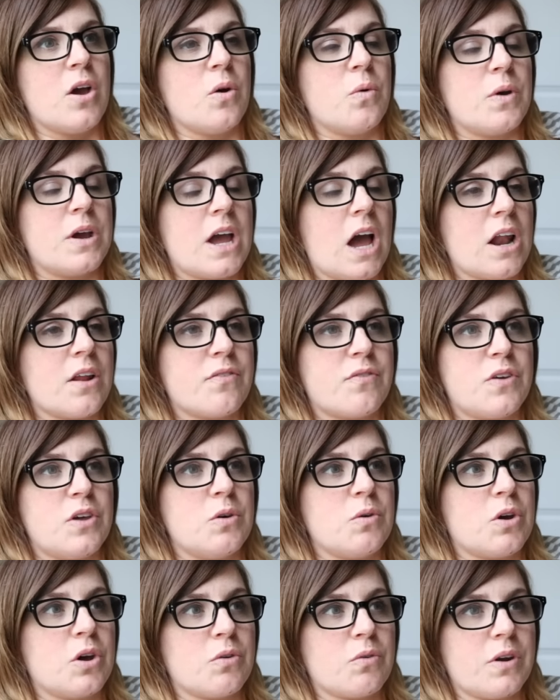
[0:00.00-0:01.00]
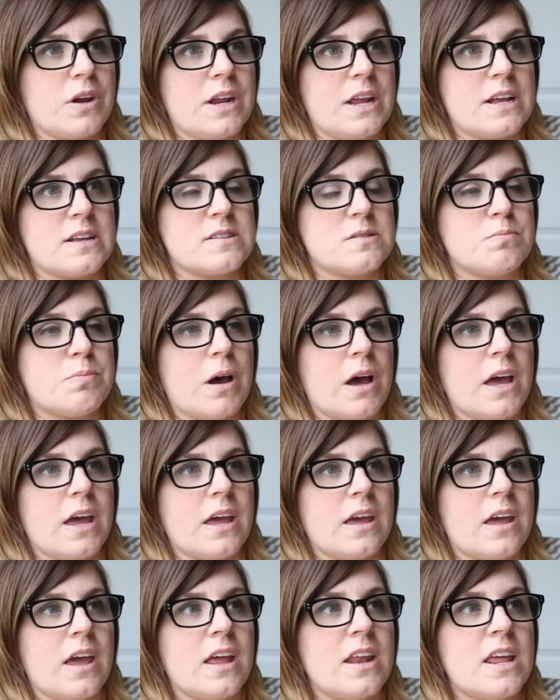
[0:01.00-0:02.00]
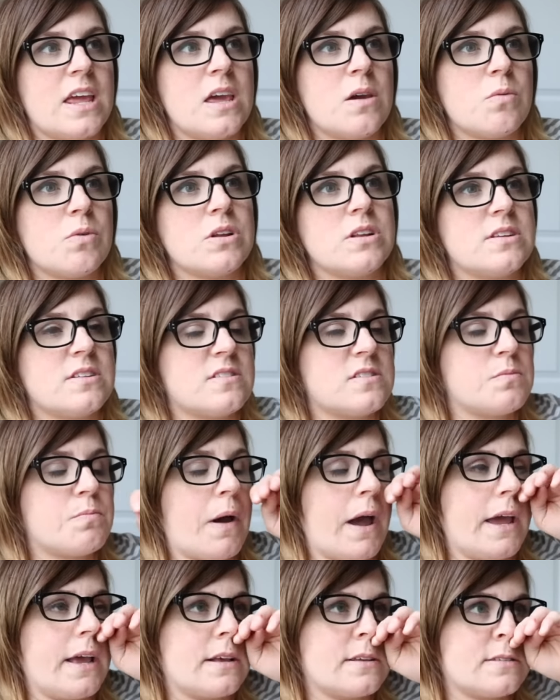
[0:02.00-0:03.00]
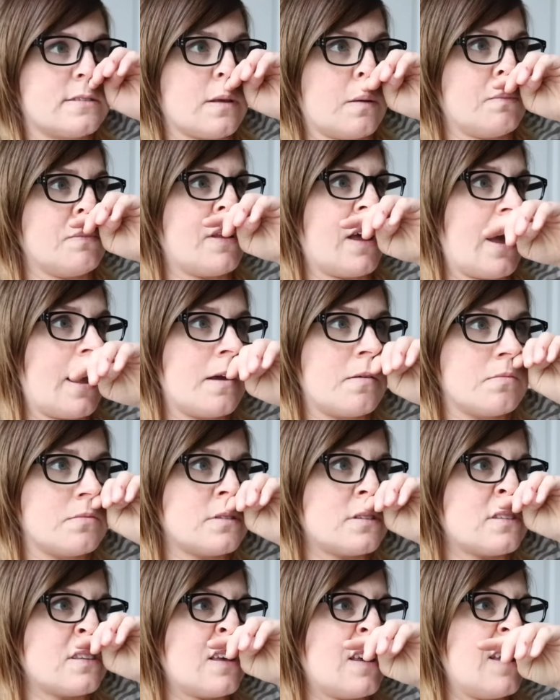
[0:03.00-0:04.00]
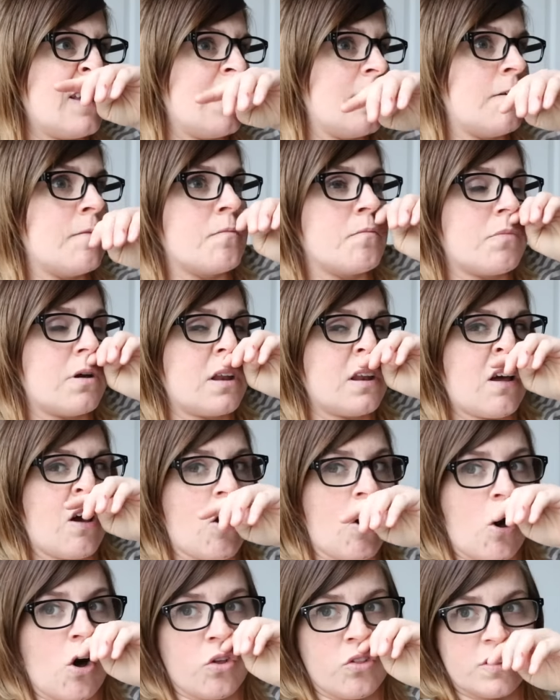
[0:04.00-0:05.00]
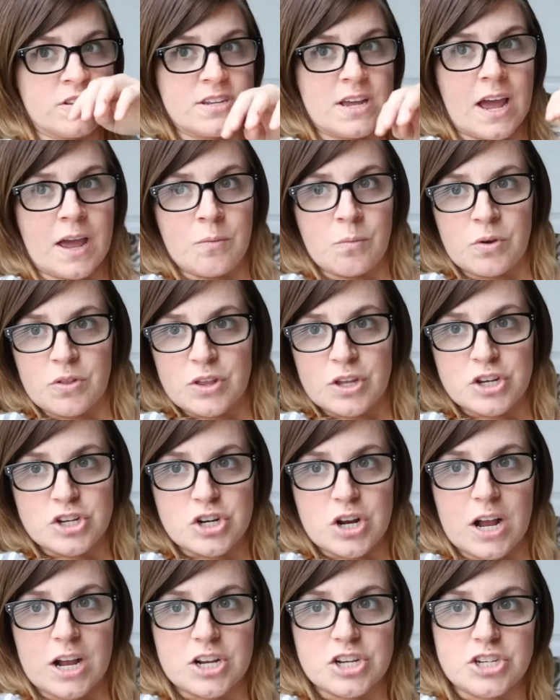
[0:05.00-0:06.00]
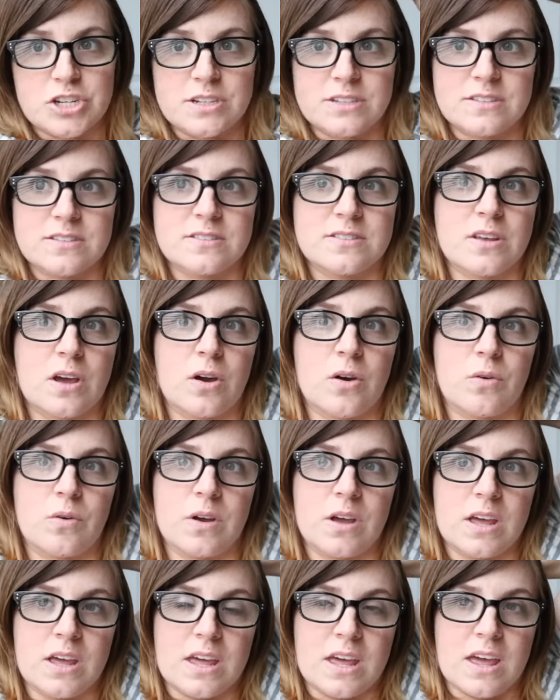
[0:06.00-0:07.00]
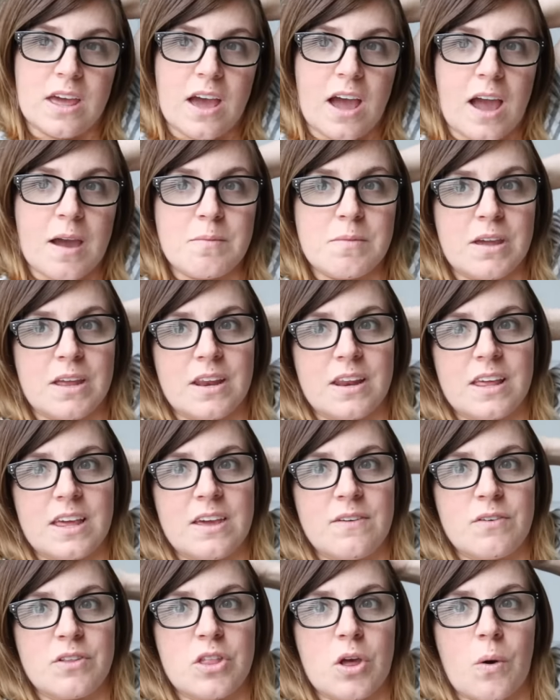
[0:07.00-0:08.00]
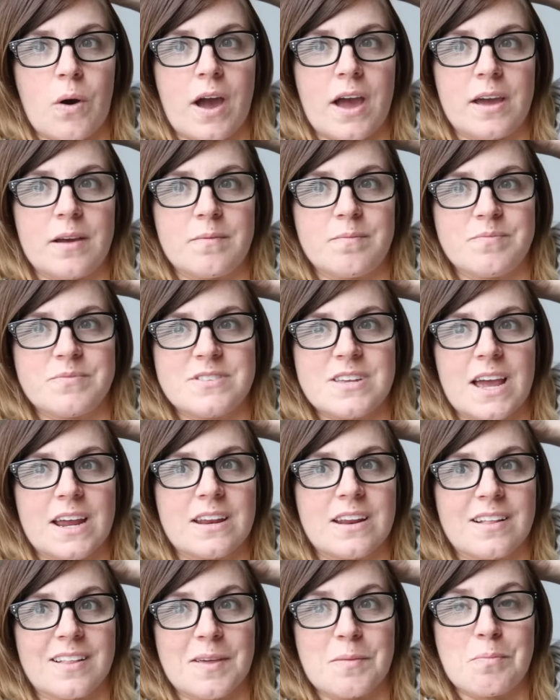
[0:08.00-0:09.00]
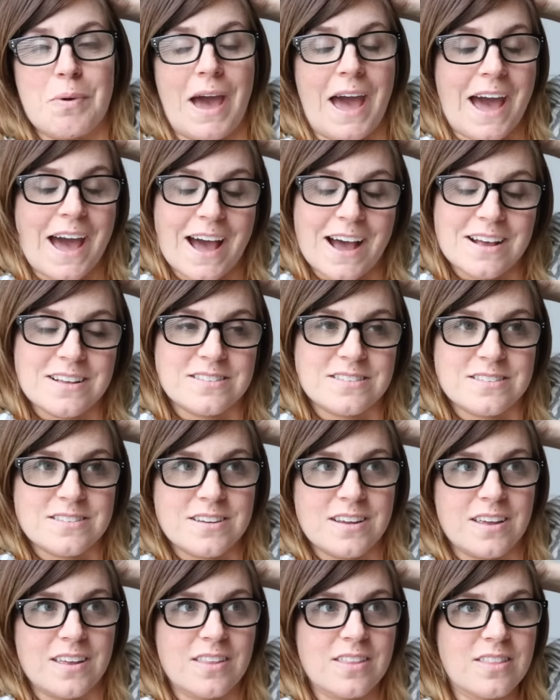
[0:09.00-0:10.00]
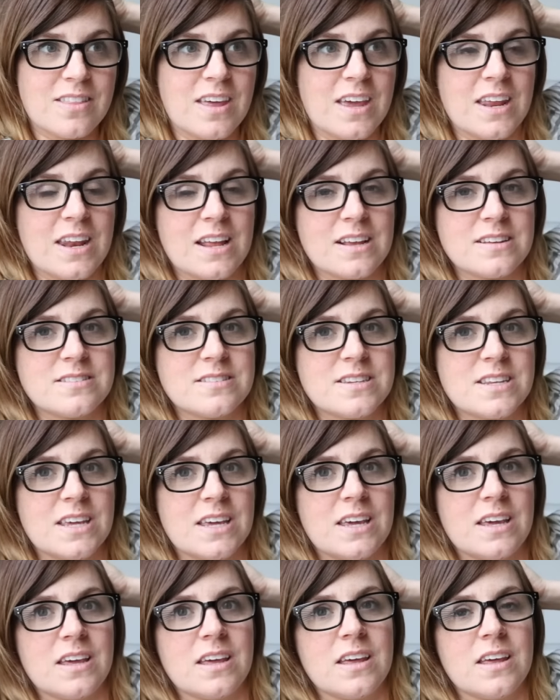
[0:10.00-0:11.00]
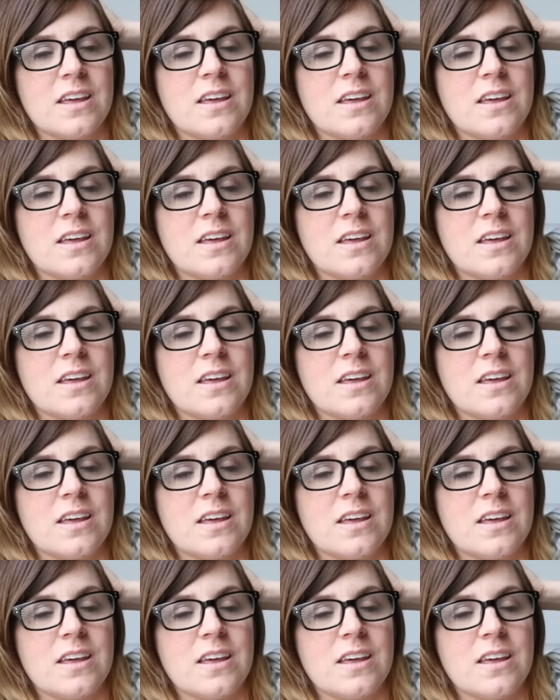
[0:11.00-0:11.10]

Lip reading: We got a few good readings, and he would spike sometimes, but not all the time with contractions. So, I mean, even though I technically passed the NST,